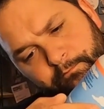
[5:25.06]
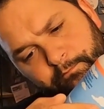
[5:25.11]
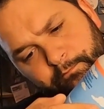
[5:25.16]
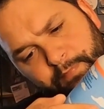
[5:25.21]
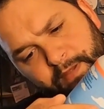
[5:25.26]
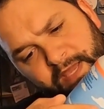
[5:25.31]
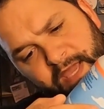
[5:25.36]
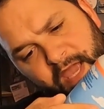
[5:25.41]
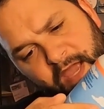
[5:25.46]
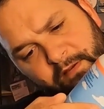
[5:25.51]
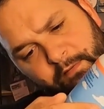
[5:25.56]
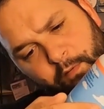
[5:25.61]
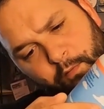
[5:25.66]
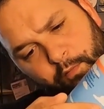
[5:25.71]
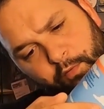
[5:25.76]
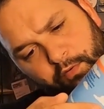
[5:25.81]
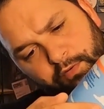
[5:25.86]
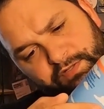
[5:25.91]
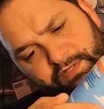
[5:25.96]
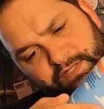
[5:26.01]
Biggera
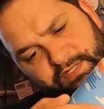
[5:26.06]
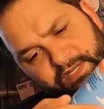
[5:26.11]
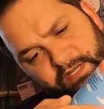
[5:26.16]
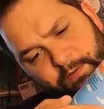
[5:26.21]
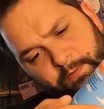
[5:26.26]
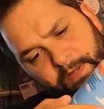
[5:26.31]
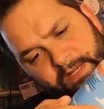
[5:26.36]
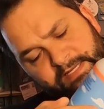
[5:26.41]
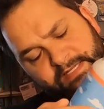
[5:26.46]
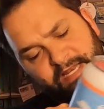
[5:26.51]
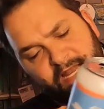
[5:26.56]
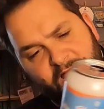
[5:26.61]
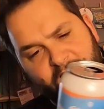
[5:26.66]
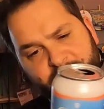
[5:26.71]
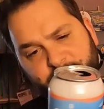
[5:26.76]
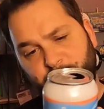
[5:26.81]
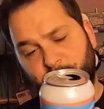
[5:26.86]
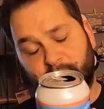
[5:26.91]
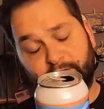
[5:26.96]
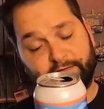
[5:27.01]
waters in Queensland,
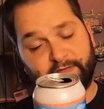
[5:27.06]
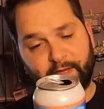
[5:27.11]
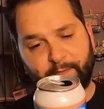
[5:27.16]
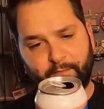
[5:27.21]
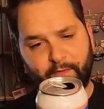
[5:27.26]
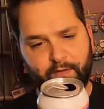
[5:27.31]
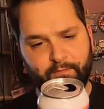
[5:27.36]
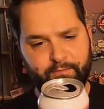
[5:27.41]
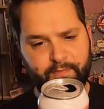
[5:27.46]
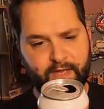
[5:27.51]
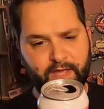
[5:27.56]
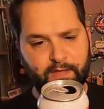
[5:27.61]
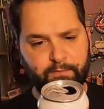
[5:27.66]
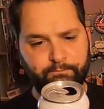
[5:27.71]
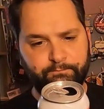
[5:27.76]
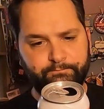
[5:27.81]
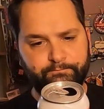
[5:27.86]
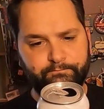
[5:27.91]
wherever that might be.